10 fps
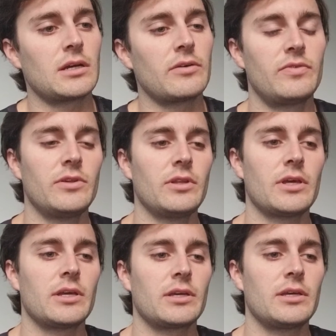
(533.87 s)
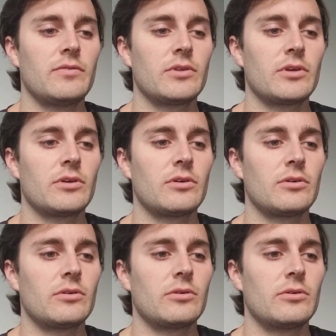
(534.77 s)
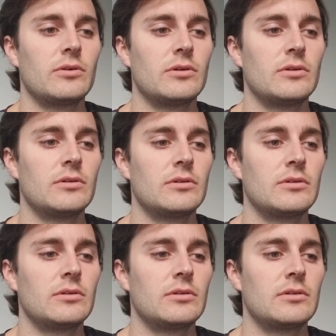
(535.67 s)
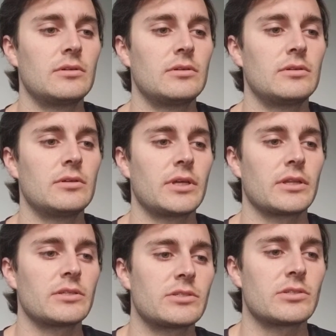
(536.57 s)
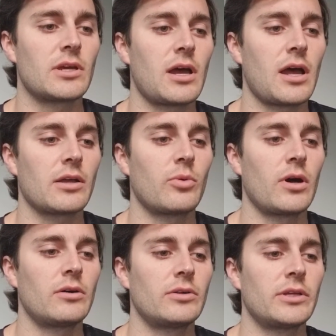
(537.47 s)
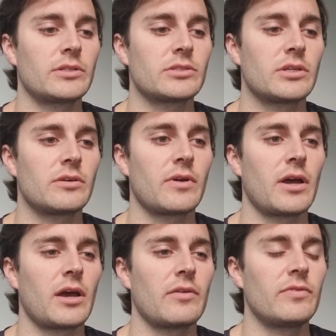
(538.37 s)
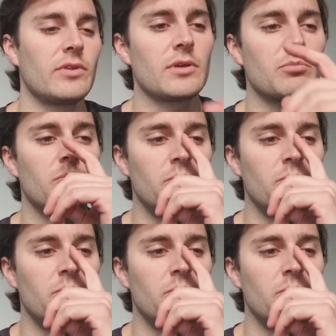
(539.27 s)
feel like even though like this is high quality and stuff, I feel like